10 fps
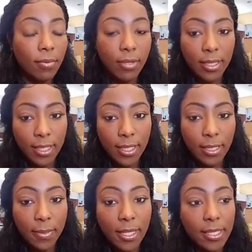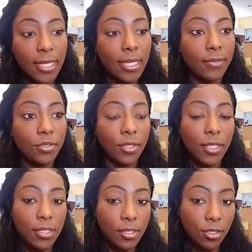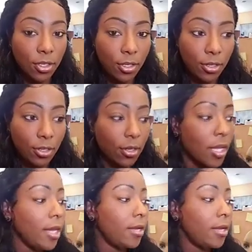really good because that gives you a good secure